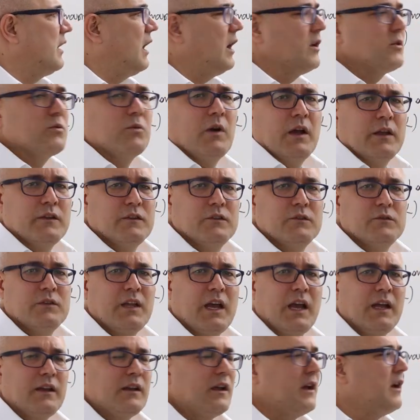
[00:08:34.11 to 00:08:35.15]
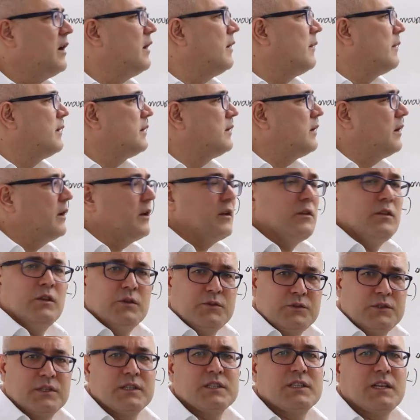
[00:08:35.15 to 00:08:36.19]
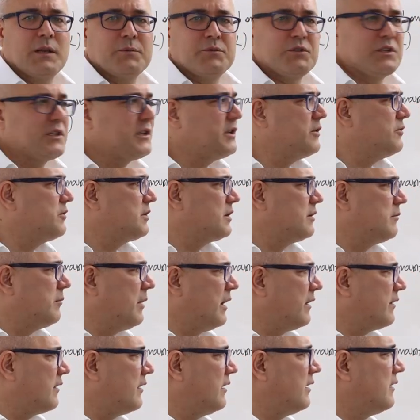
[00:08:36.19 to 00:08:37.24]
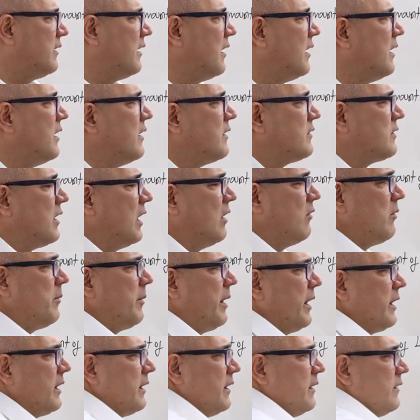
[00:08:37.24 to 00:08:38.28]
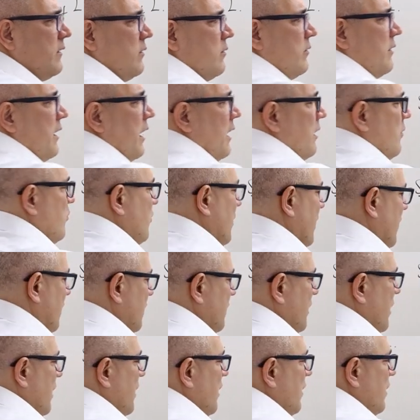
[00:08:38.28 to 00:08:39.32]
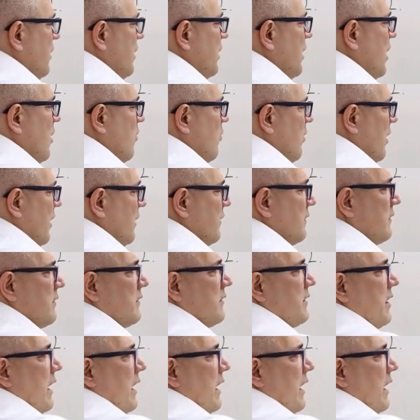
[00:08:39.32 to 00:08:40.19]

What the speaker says: How do I do that? Use the substitution method. So how am I going to do that? Well, you know what?